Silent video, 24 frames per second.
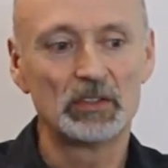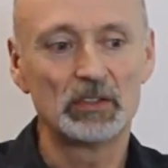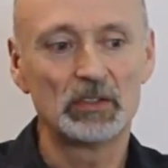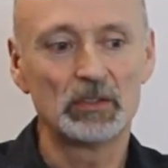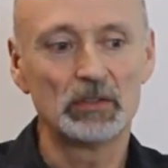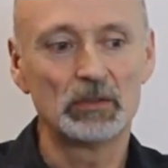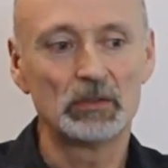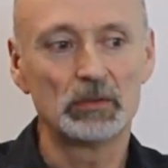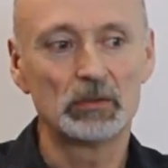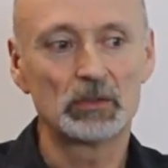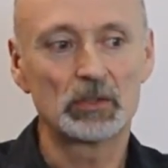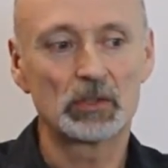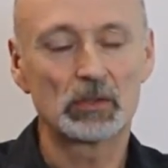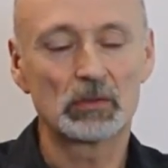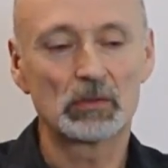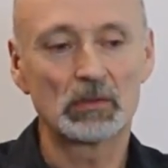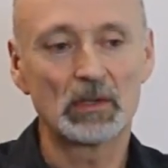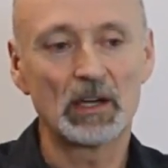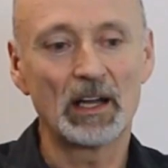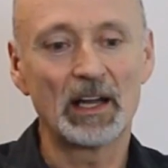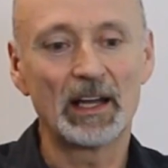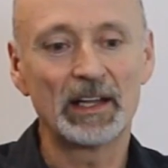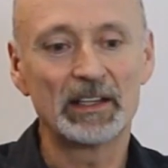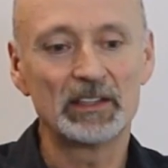to
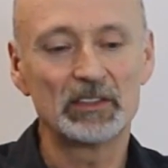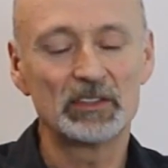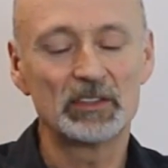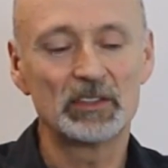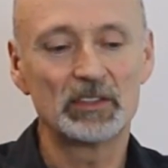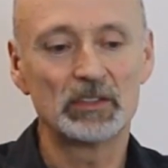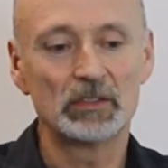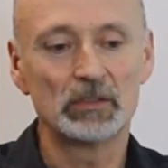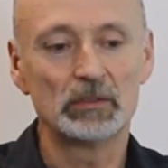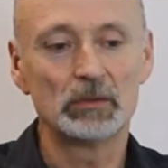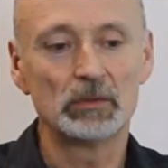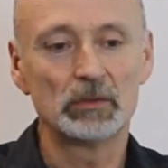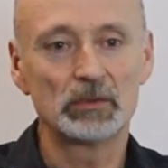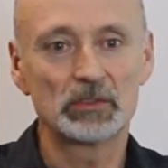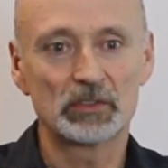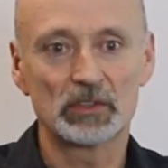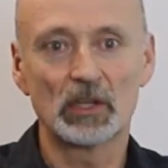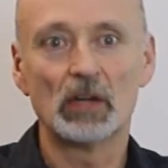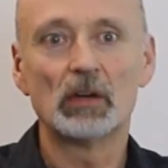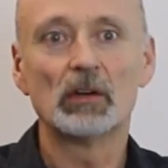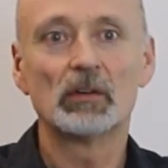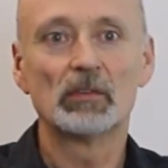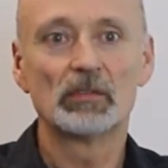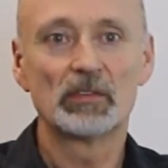try to
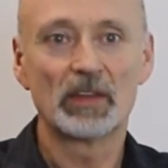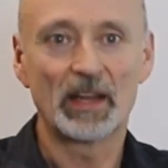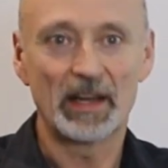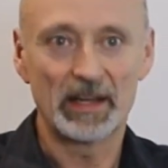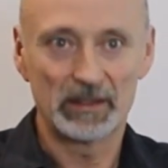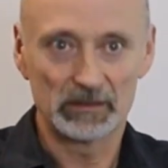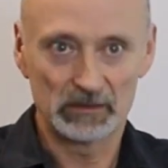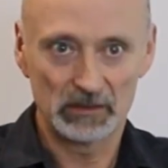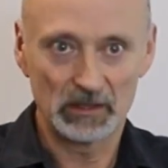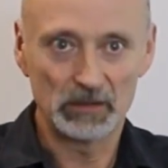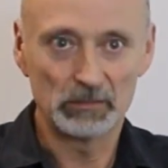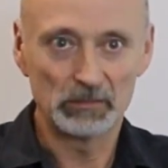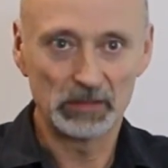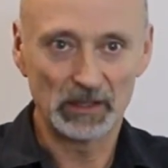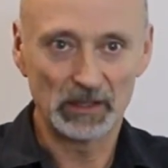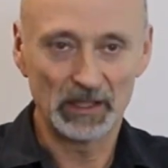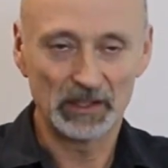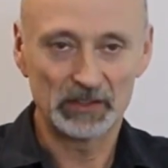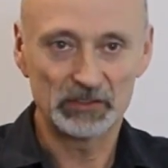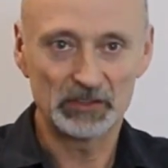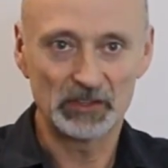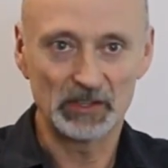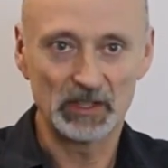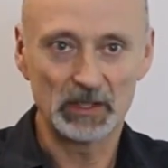solve that
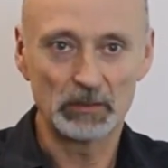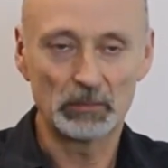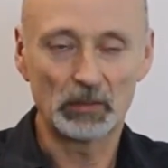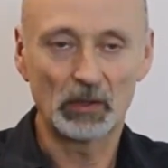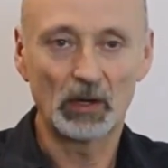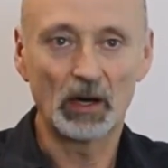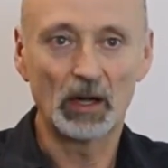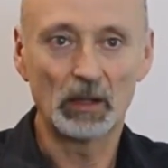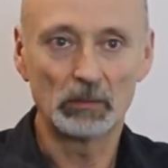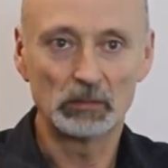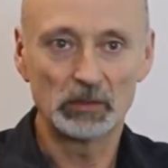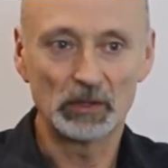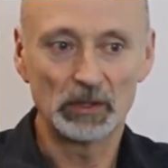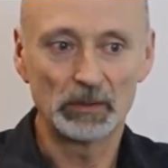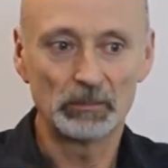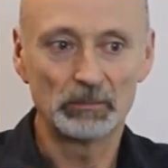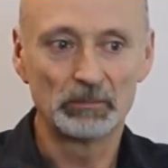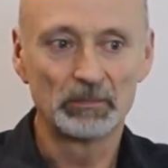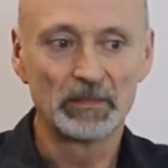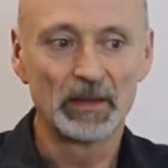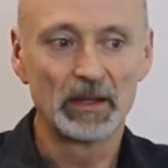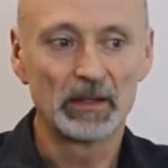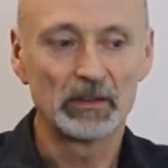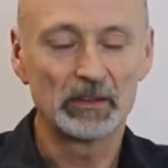complexity problem.
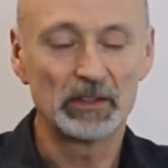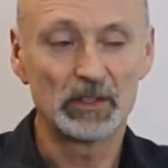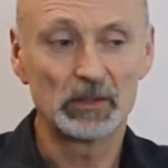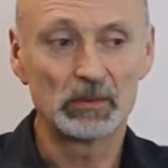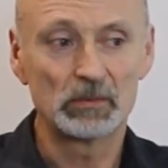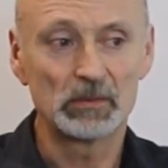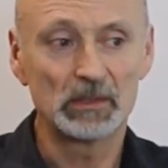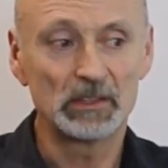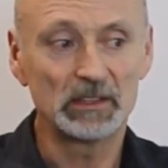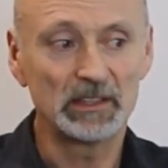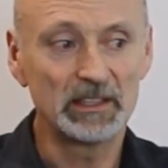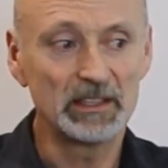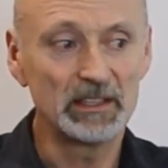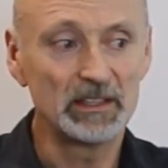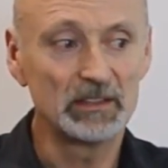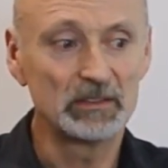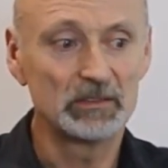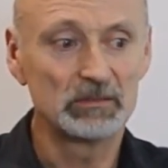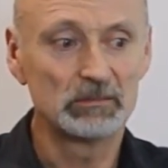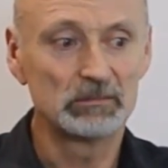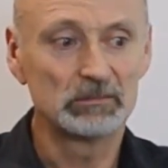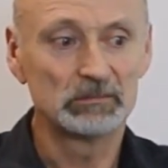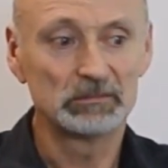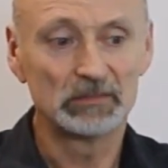They're really,
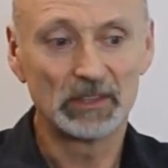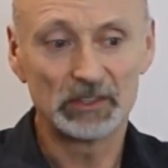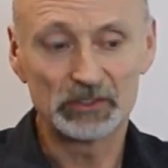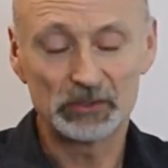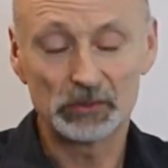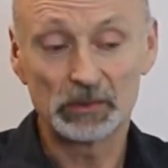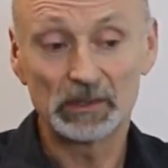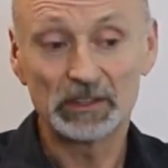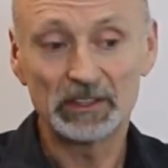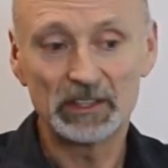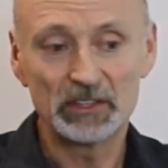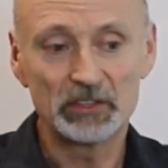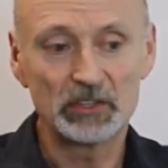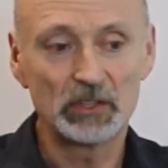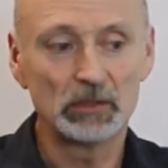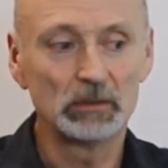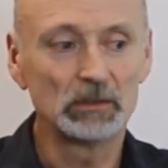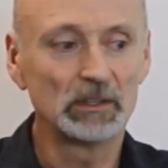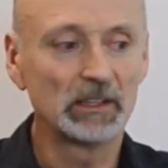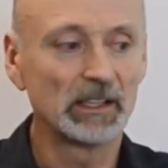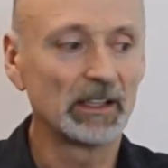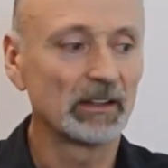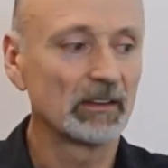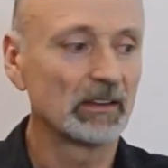it's really
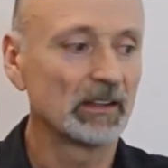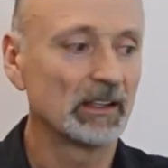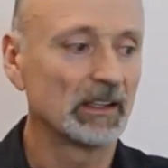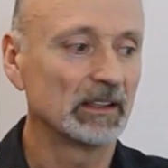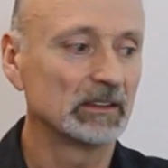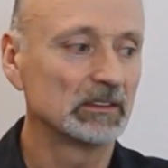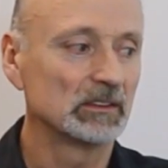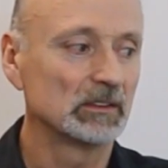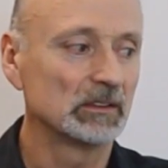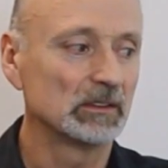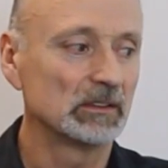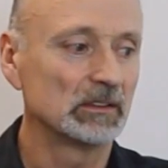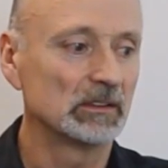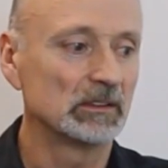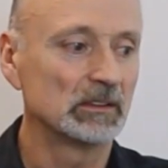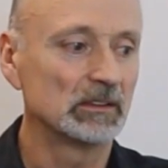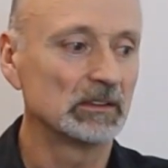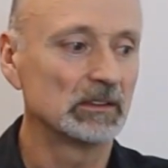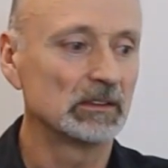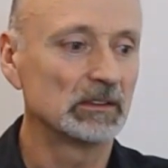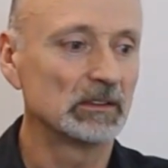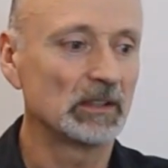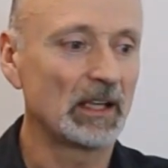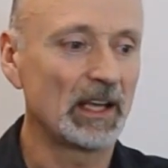tooling that uh,
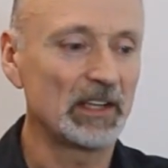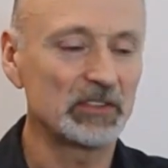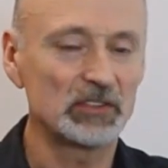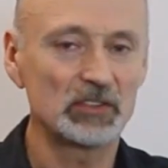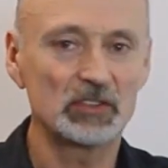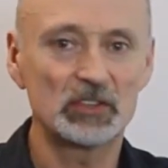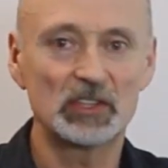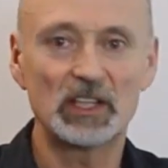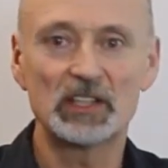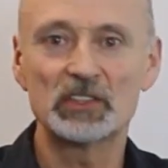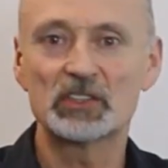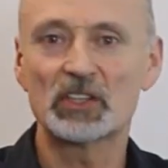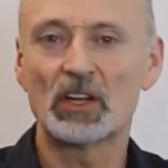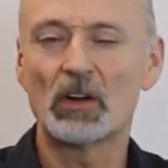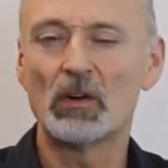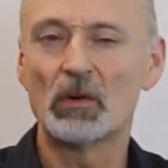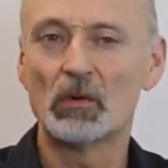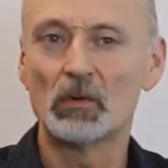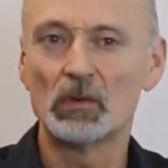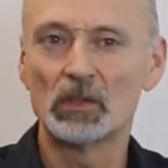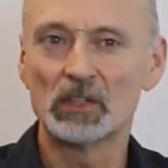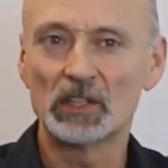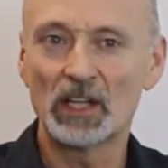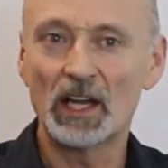hasn't changed a
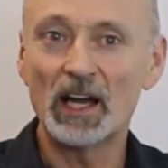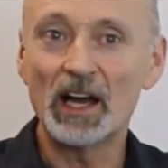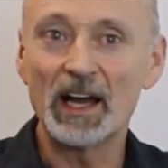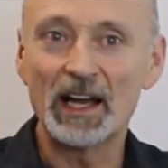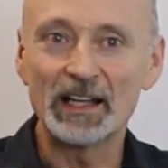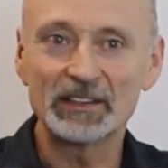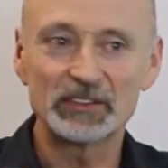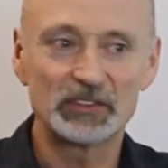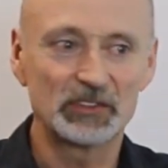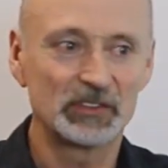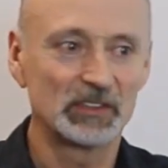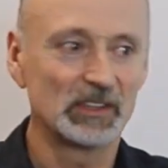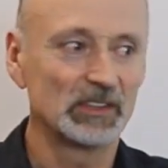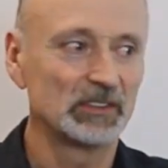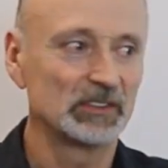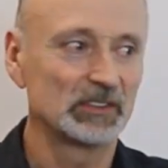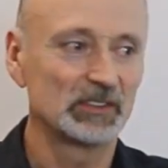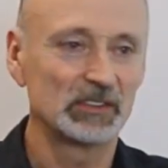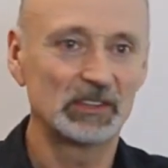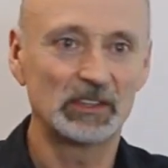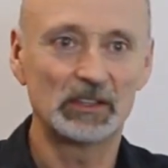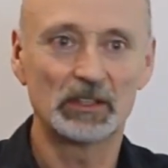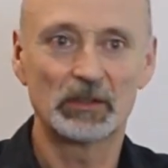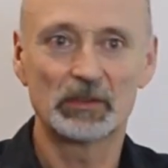whole lot since,
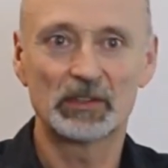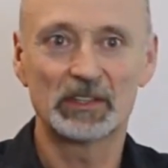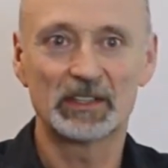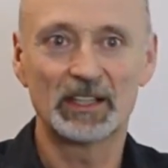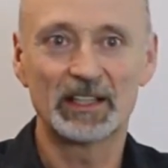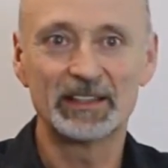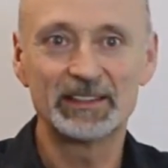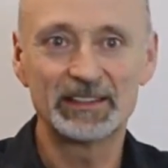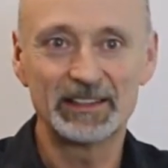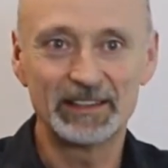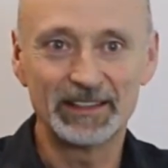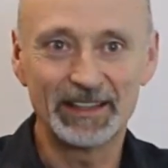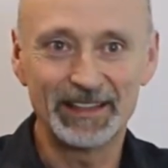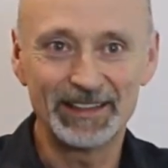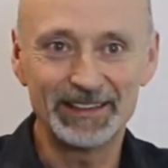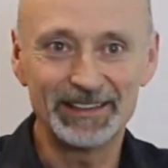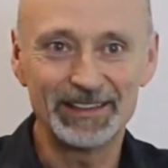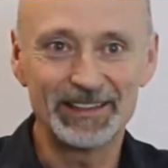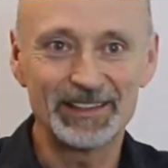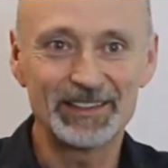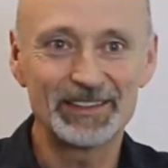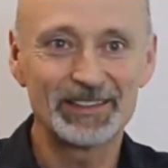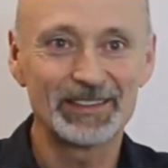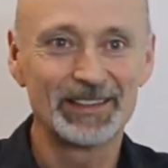you know, the
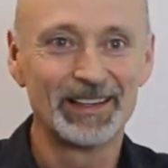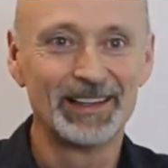1980s